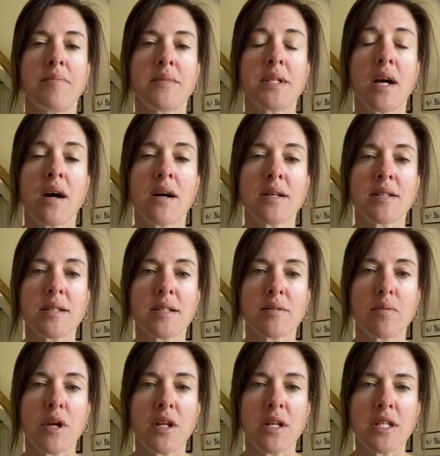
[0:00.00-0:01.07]
tasks
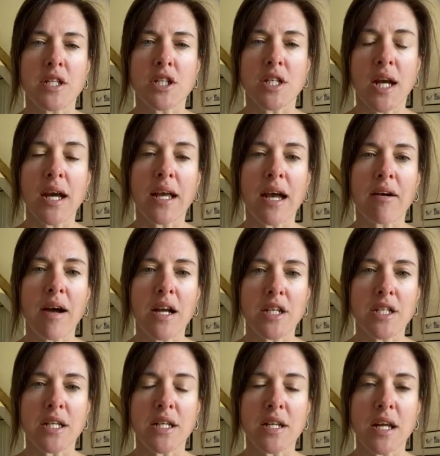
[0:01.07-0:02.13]
where you need to check out,
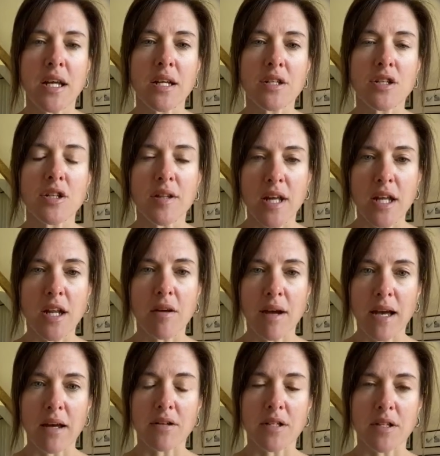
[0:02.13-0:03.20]
actually, do they know
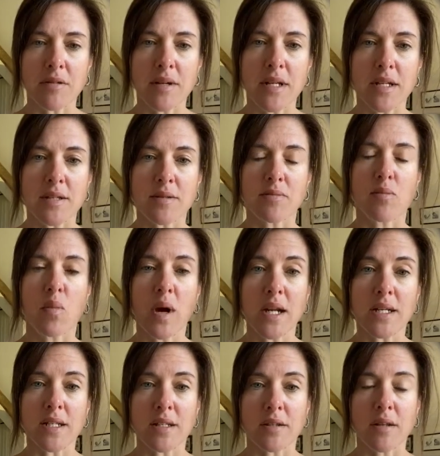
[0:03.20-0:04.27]
how to do it as well
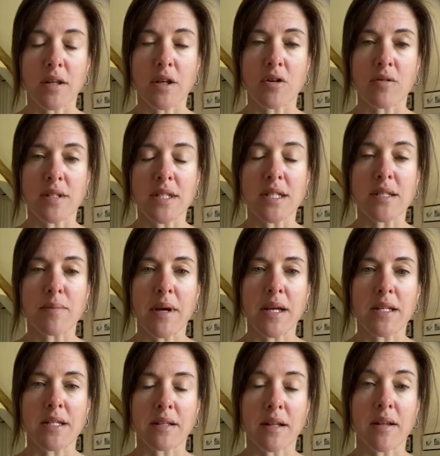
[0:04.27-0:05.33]
as you're
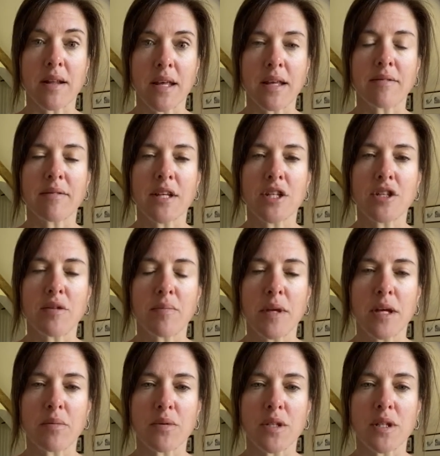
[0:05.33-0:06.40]
anticipating that they should be
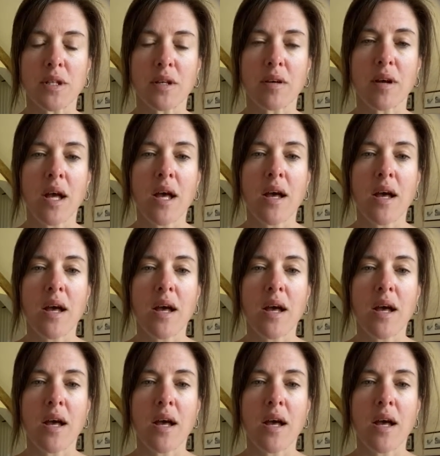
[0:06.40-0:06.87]
able to,